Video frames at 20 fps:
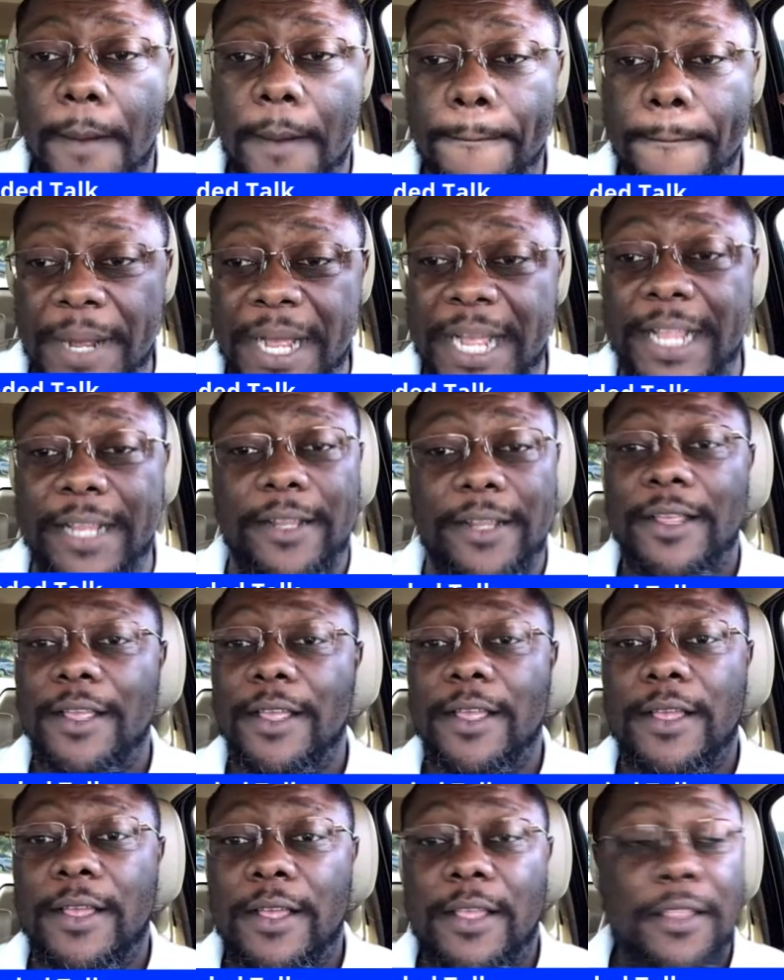But
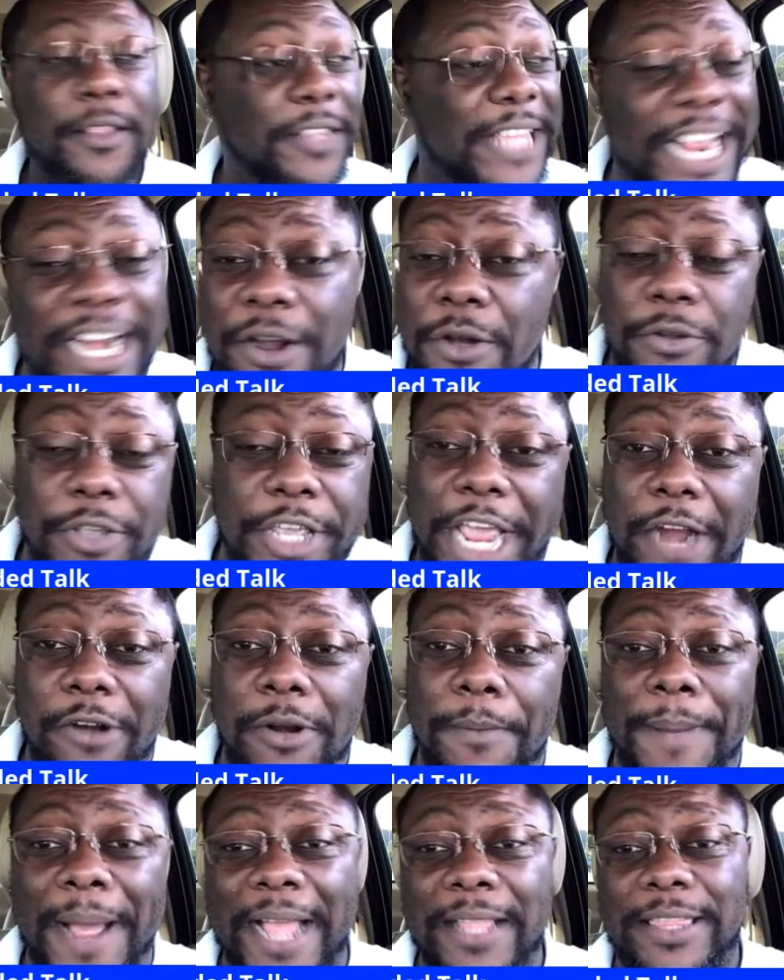they don't care
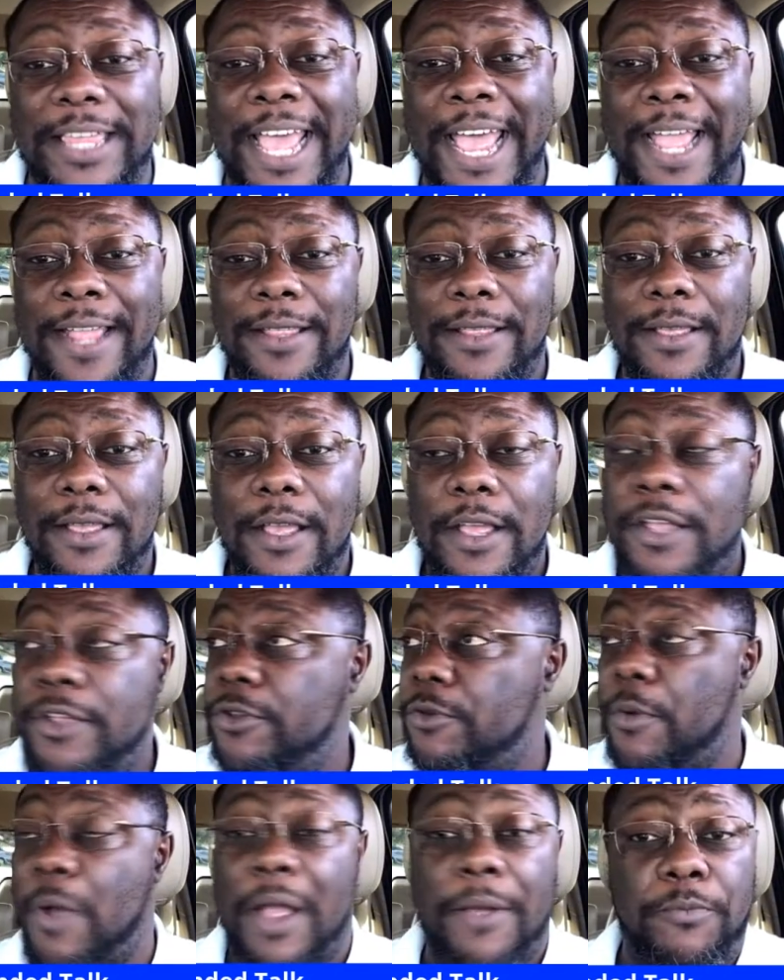about that.
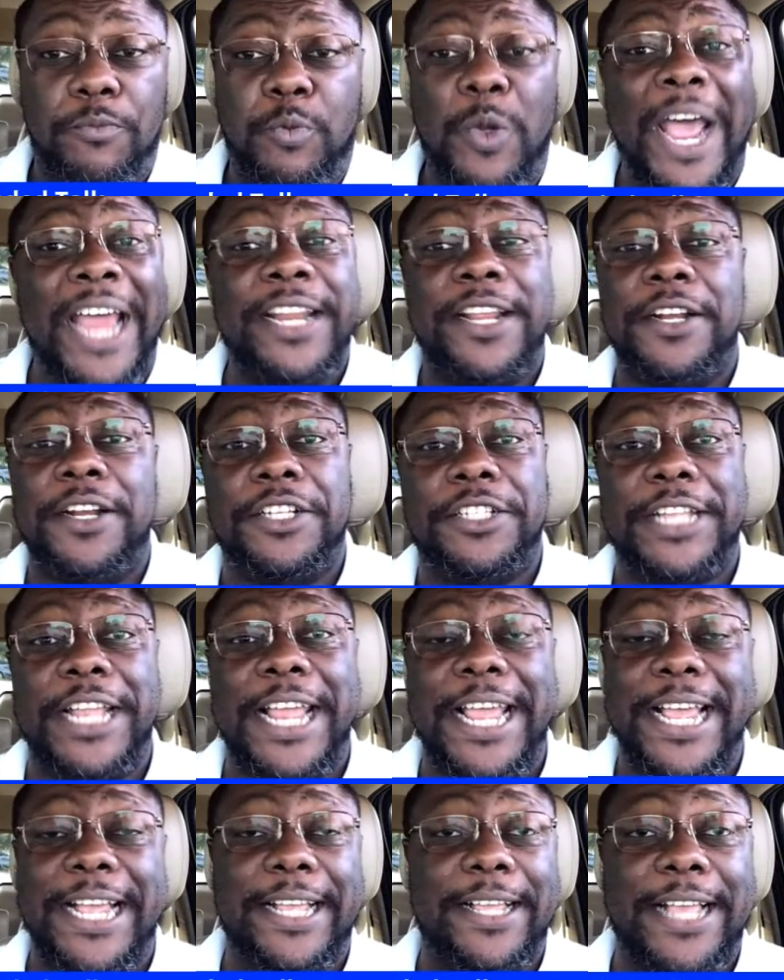We got to
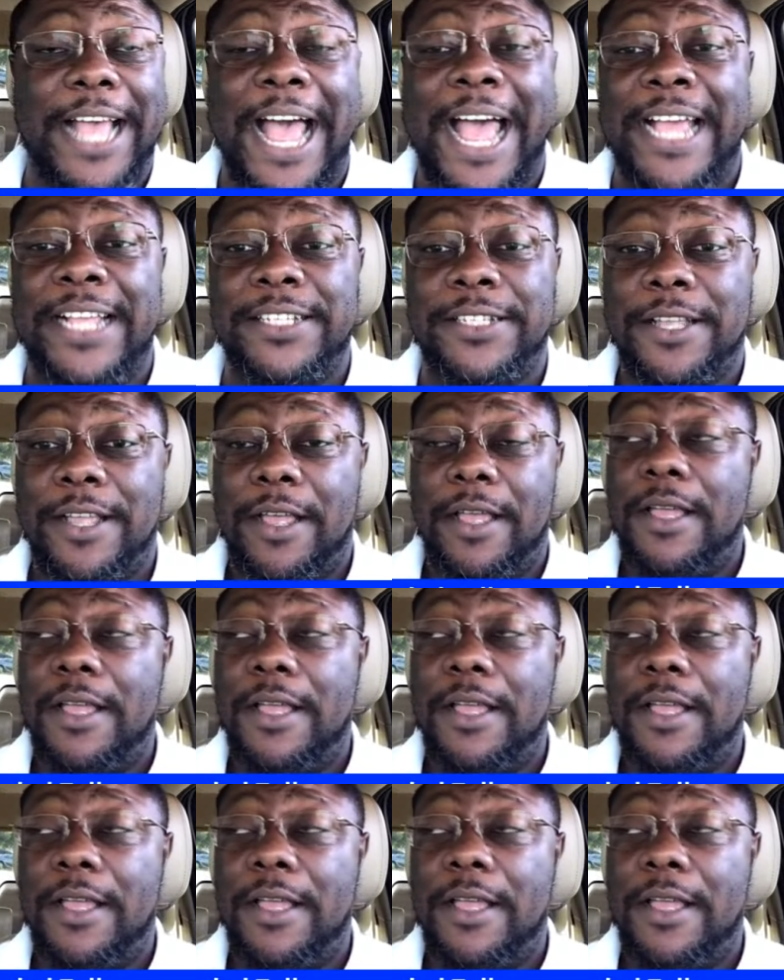understand, guys,